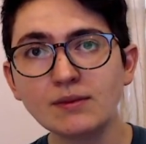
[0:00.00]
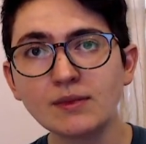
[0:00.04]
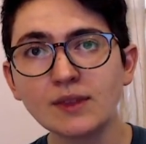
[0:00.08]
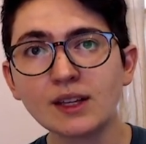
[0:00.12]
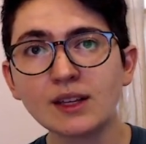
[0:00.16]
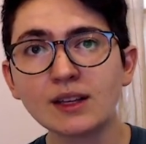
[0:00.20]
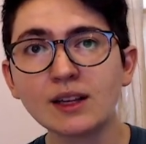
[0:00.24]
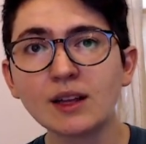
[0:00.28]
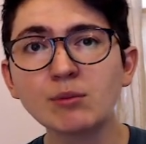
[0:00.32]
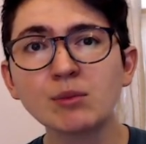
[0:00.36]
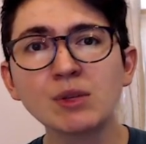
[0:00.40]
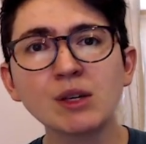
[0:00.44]

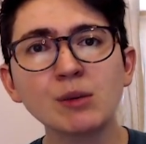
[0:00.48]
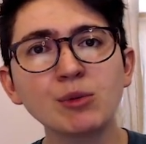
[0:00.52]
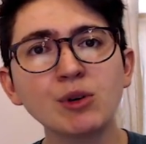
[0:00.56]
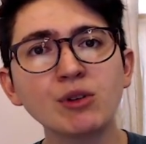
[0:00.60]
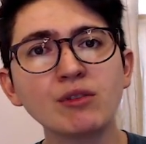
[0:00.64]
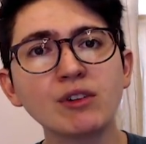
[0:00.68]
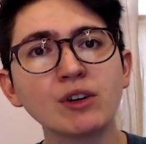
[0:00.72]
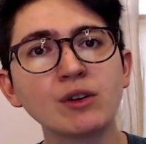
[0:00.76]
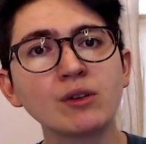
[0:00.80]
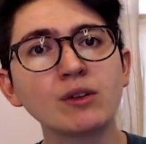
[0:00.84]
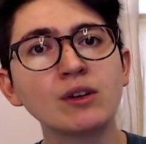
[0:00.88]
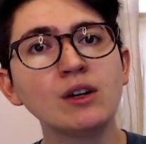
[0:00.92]
Let People
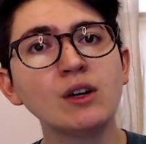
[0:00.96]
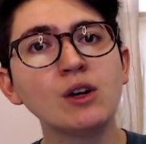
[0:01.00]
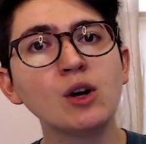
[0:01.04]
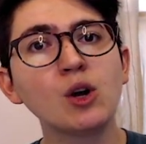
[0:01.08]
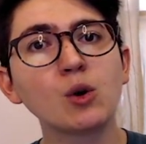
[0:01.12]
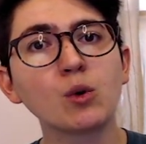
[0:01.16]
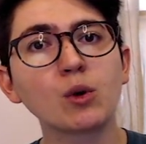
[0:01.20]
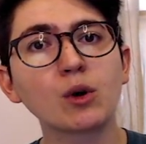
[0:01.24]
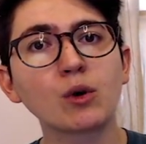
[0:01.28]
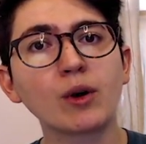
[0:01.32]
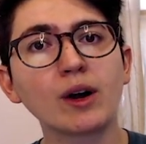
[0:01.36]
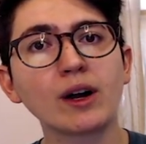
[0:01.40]
Vote
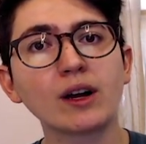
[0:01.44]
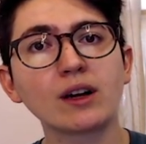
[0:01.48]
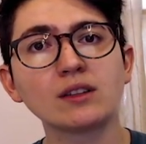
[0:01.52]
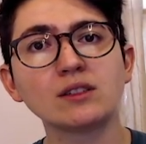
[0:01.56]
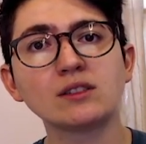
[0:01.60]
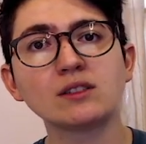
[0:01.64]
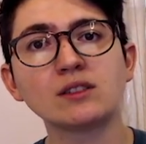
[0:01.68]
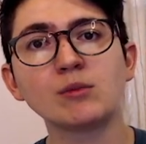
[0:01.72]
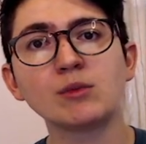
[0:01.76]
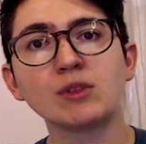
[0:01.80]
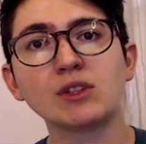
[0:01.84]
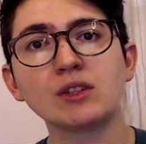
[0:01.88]
required
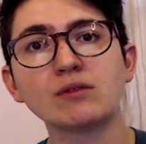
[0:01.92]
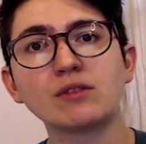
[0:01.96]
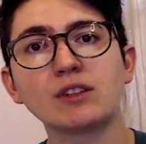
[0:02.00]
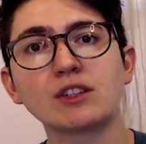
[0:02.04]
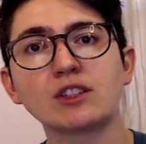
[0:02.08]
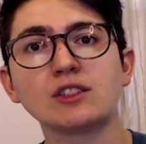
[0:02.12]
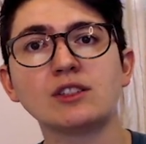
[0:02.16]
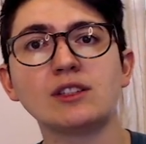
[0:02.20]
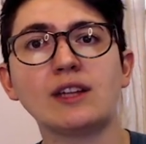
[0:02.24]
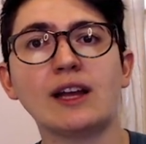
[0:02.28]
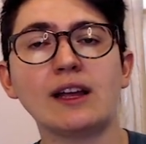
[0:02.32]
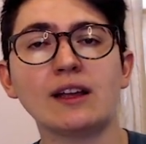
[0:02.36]
similar
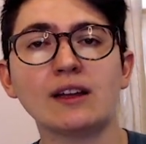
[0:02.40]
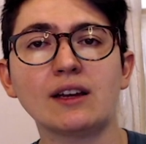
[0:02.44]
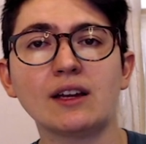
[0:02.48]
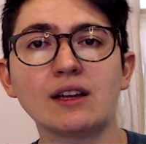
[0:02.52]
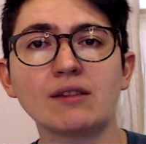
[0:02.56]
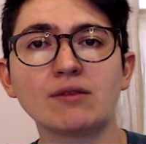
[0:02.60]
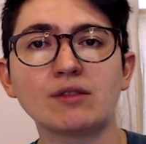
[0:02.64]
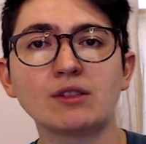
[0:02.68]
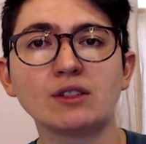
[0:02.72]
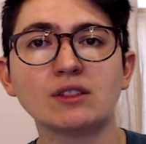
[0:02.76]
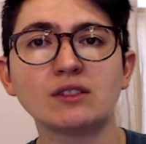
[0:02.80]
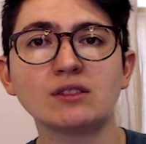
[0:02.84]
functionality
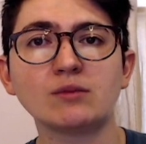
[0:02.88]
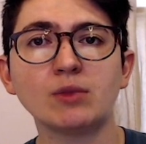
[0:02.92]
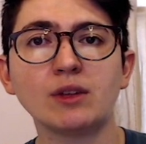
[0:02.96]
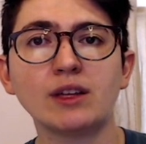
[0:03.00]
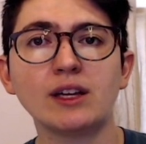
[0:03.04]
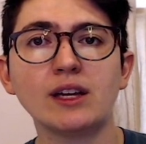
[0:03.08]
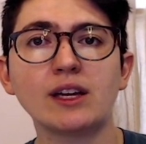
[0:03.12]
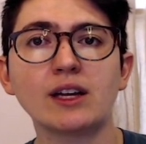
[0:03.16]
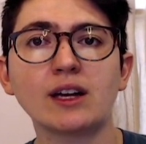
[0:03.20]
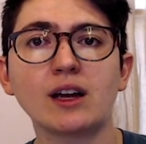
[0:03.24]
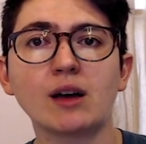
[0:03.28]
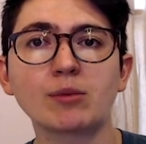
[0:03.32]
for
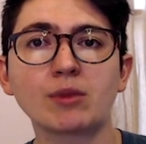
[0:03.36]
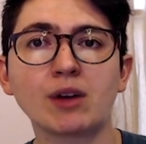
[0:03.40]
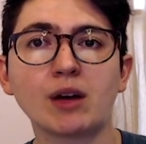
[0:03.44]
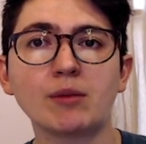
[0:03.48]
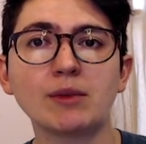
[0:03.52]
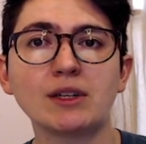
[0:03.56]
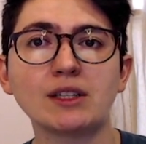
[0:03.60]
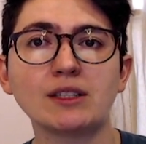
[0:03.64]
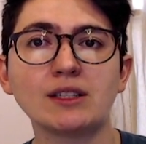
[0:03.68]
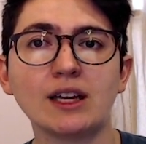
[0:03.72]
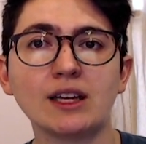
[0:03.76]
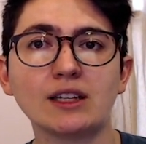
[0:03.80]
displaying
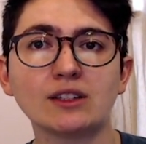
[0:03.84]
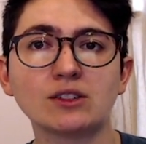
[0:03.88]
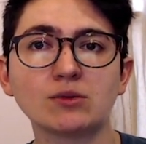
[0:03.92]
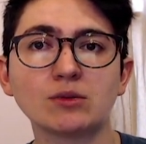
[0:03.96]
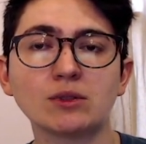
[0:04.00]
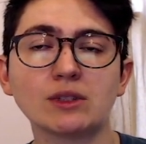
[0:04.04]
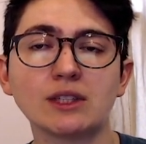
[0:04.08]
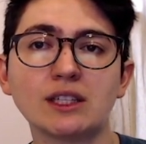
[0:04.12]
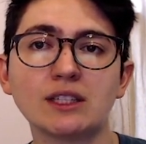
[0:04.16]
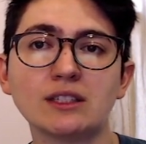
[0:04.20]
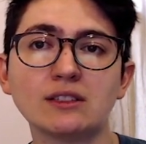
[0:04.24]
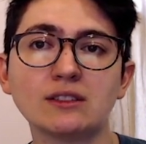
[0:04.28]
upcoming dates
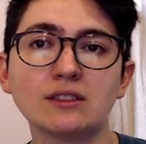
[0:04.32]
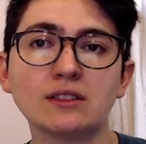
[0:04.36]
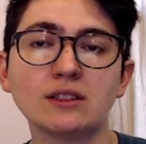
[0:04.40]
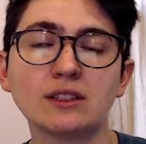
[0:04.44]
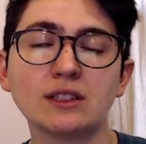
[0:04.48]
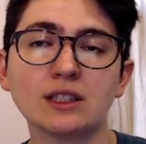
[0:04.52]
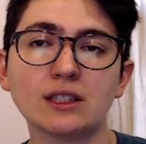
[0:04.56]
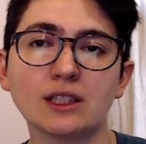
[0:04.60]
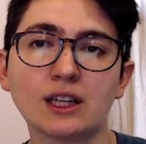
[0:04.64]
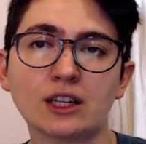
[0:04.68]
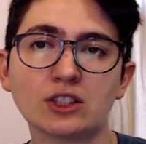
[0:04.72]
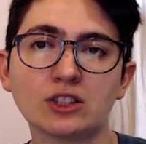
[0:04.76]
related to the
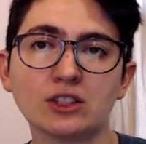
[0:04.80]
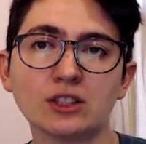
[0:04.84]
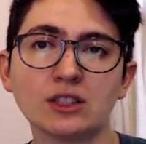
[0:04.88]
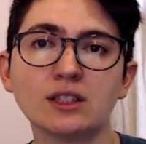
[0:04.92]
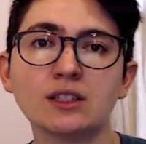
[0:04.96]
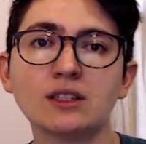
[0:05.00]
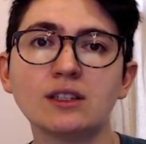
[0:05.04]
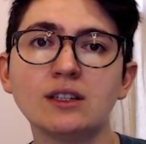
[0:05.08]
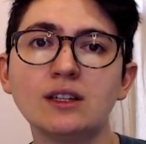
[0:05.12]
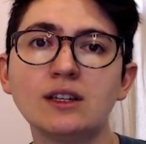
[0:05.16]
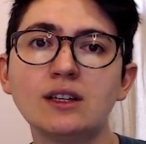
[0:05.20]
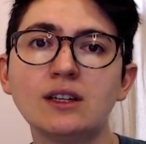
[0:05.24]
election
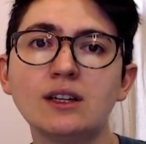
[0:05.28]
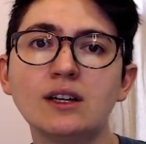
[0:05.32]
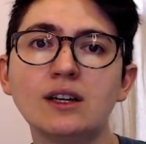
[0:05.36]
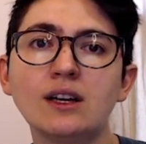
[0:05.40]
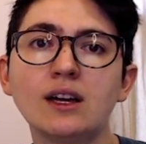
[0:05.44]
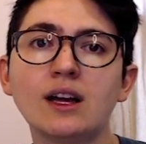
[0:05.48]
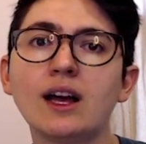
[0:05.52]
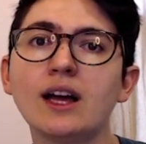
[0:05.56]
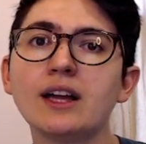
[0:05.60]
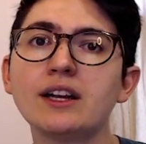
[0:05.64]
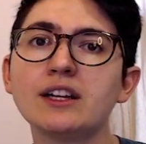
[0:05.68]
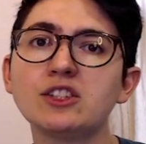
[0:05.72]

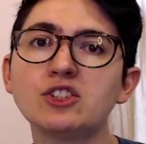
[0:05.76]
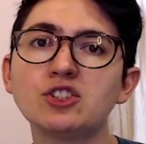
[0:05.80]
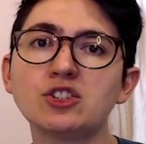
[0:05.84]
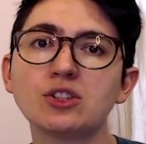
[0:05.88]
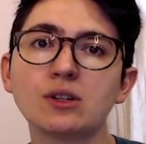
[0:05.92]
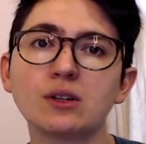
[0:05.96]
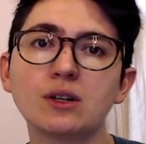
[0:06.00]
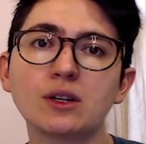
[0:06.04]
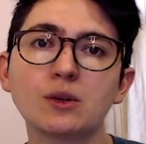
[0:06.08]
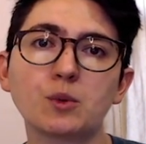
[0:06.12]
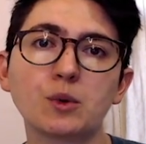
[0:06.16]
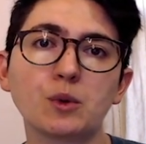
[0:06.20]
and
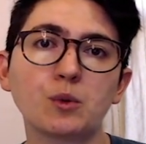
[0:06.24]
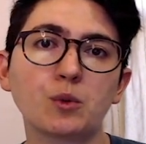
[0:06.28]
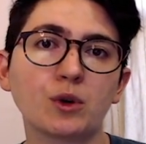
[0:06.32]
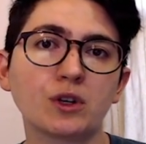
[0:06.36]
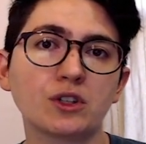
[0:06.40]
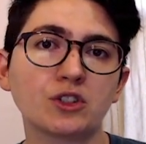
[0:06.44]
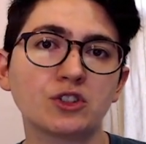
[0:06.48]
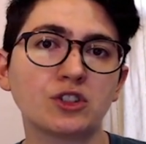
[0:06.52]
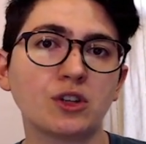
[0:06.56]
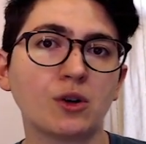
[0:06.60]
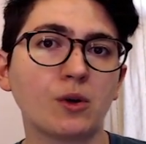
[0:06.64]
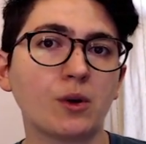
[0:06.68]
ensuring we weren't
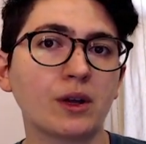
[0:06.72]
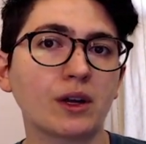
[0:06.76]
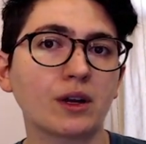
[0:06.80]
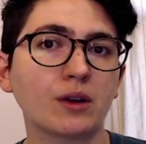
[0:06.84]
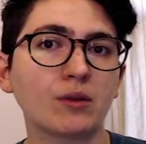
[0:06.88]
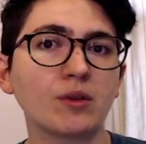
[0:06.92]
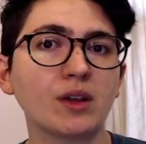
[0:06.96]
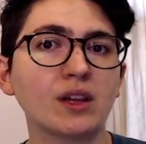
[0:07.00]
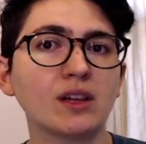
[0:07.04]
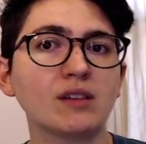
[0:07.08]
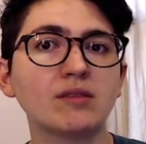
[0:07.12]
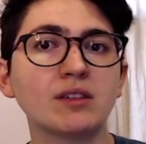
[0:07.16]
showing
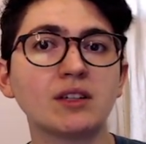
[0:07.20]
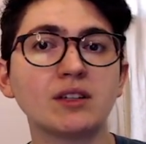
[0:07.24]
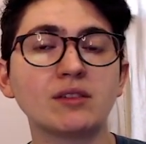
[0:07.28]
irrelevant